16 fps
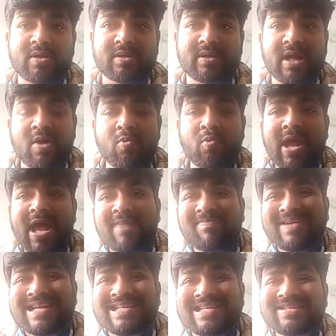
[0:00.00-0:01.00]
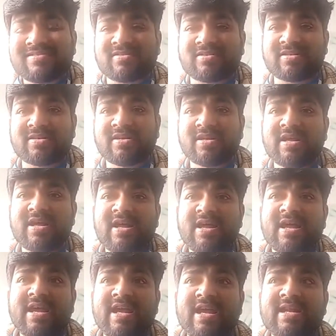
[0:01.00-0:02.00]
now we have entered
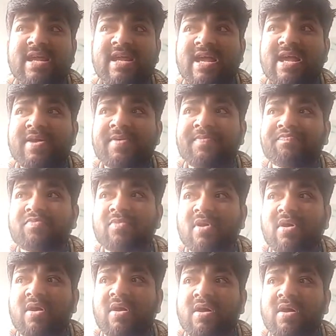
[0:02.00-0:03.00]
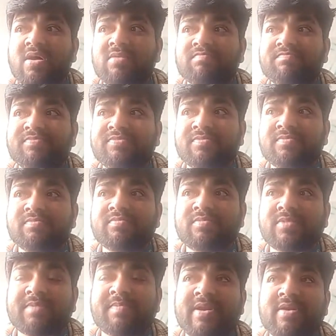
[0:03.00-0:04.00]
in a um,
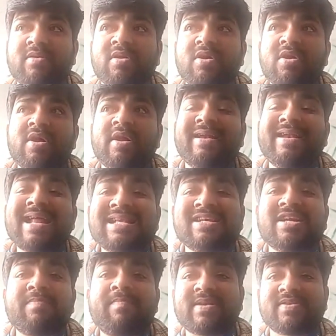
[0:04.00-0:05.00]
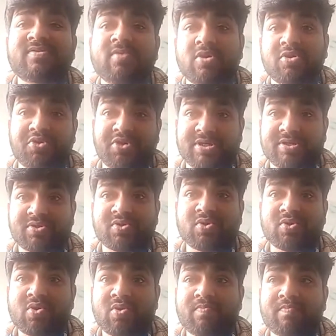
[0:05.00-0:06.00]
that means nature-based solution.
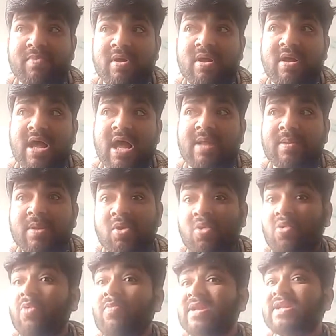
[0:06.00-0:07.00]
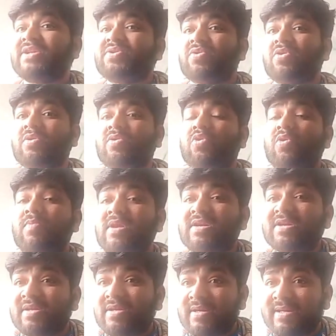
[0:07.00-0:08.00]
So, uh, and globally talk, global
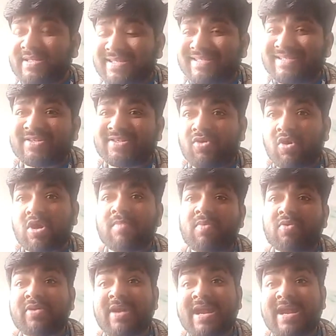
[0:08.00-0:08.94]
researchers talk about